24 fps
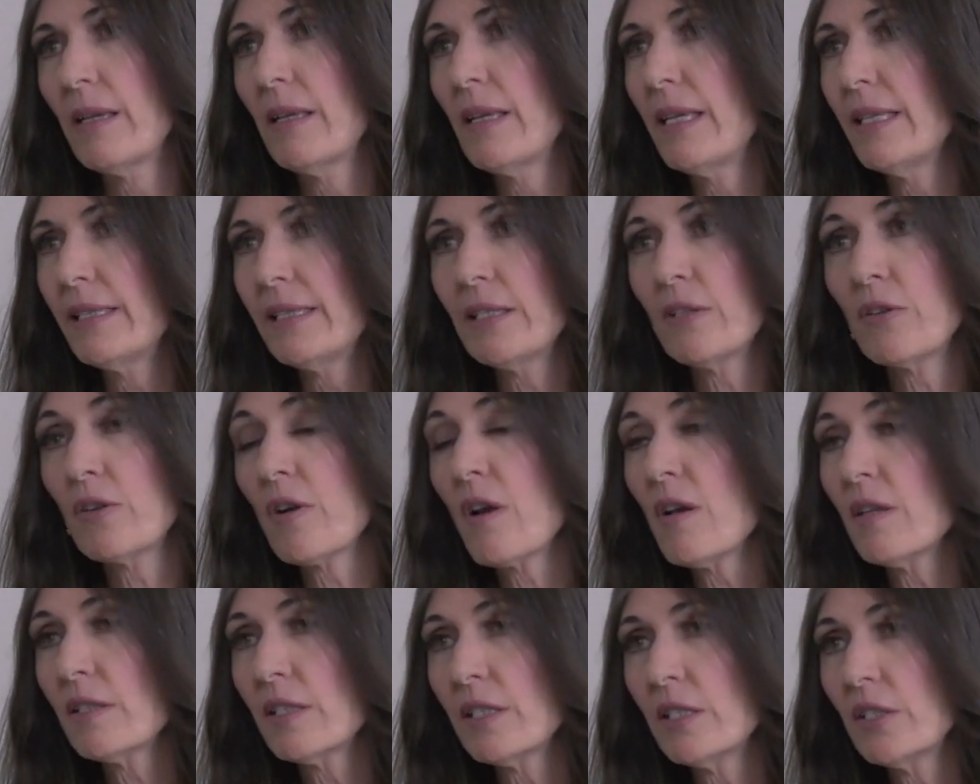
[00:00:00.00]
It's in our
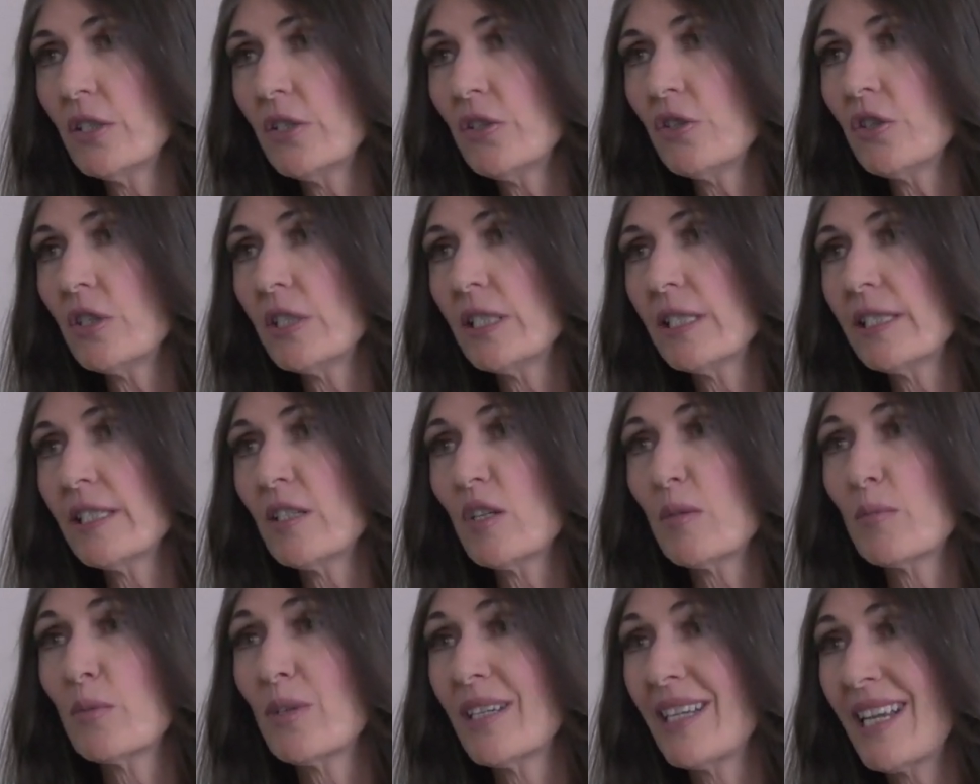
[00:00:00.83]
Constitution. It's in
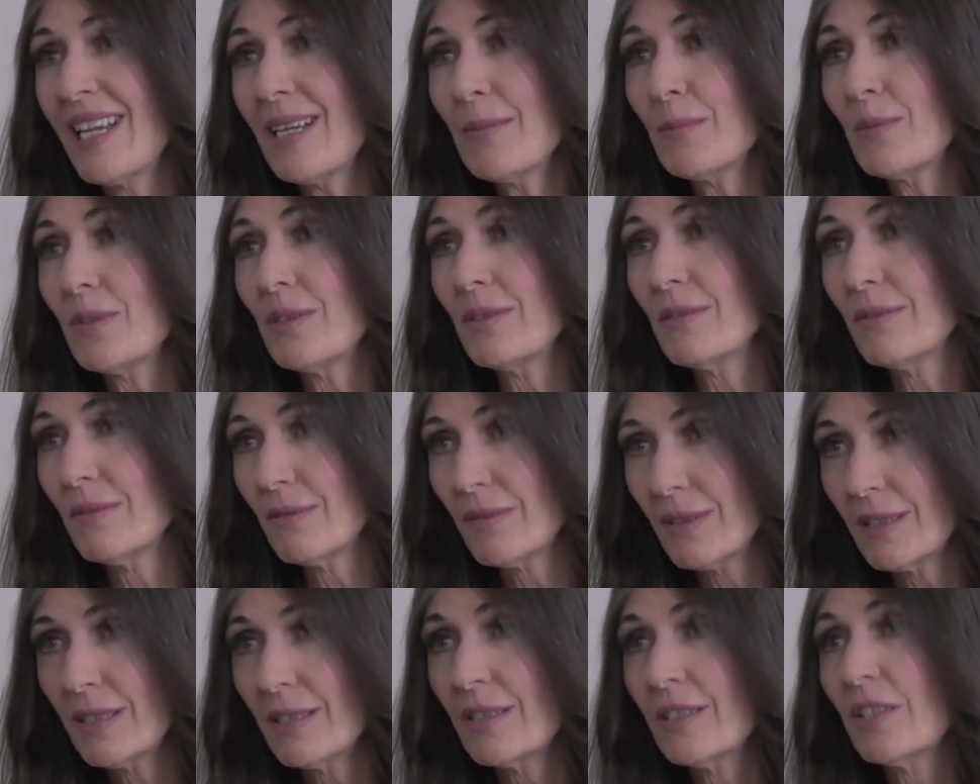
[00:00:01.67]
our preamble
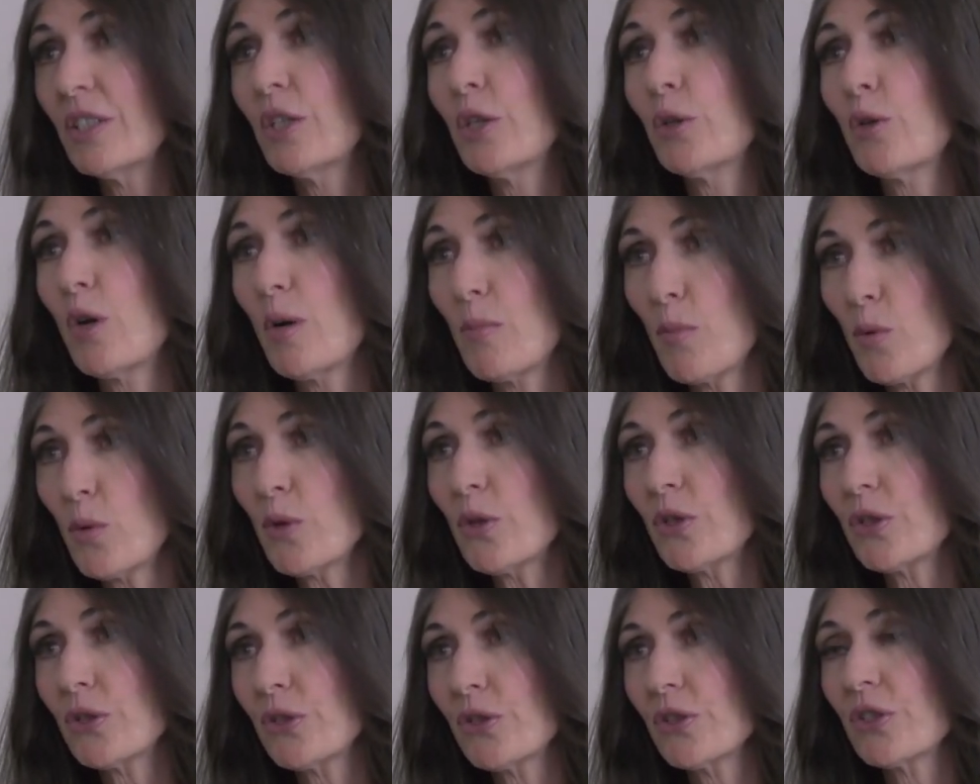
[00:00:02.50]
to secure our
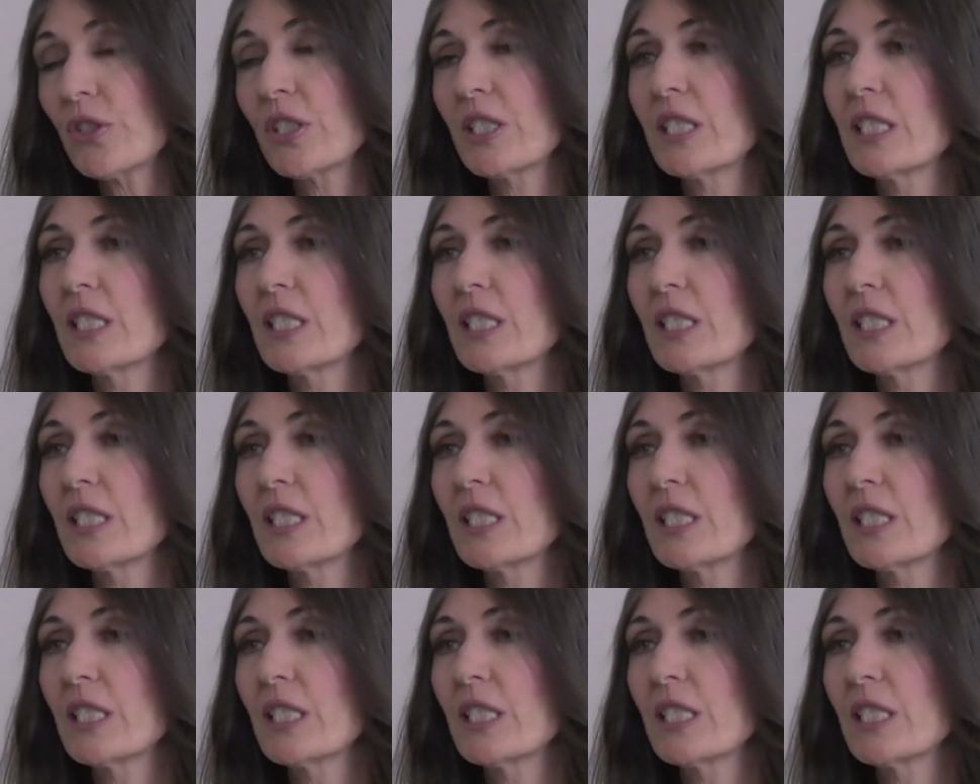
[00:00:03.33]
borders.